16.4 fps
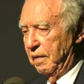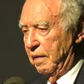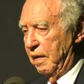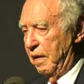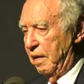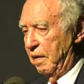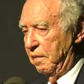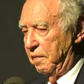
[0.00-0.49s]

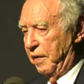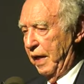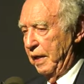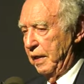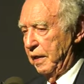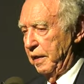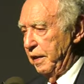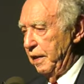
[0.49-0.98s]
uh,
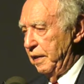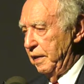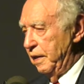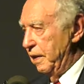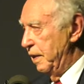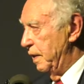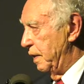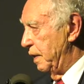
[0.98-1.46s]
finally,
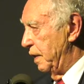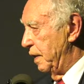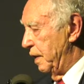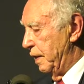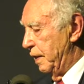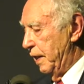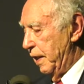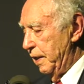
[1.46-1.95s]

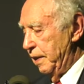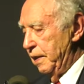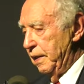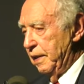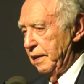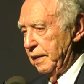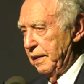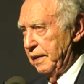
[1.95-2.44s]
they
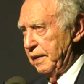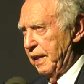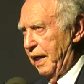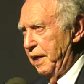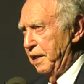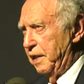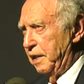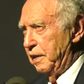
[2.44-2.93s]

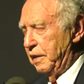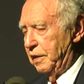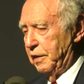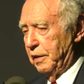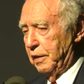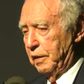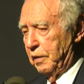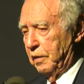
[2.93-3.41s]
decided
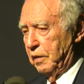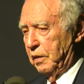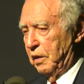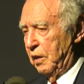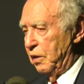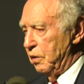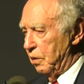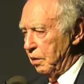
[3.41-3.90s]
to,
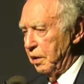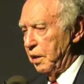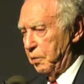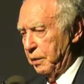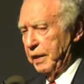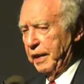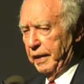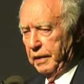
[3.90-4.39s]
to,
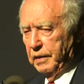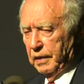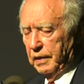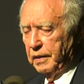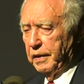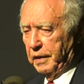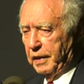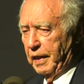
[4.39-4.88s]
liquidate
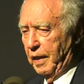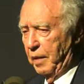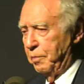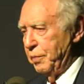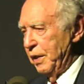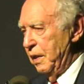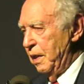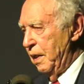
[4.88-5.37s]
the
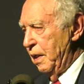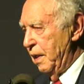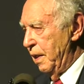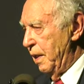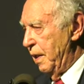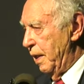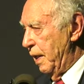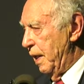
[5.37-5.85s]
camp.
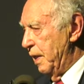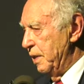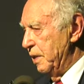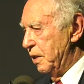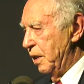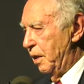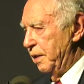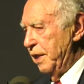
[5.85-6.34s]
And
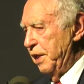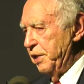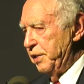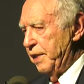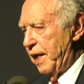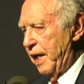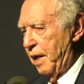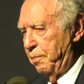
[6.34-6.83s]
so they
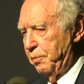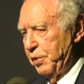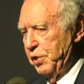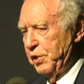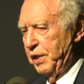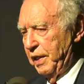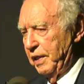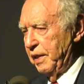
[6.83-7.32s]
set up
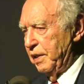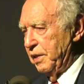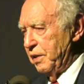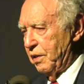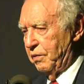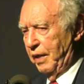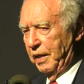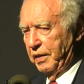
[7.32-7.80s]
machine
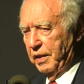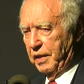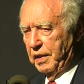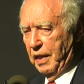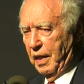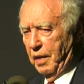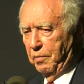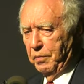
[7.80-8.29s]
guns around the
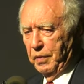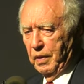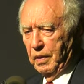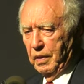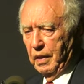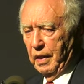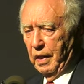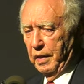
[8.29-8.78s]
camp
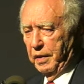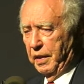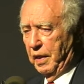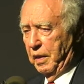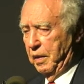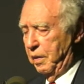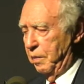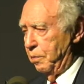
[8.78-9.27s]
and
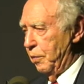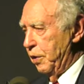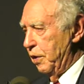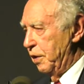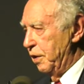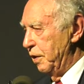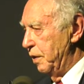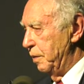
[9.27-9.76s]
they
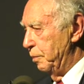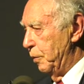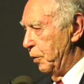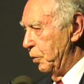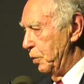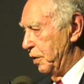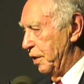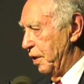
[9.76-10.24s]
murdered
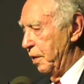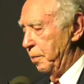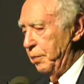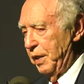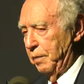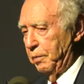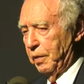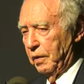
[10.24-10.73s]
most of the
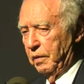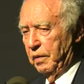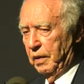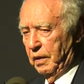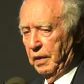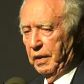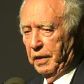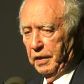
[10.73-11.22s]
people
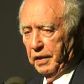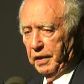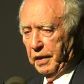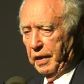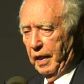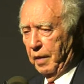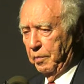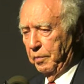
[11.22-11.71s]
in the
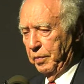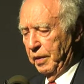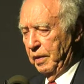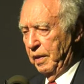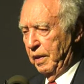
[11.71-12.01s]
camp.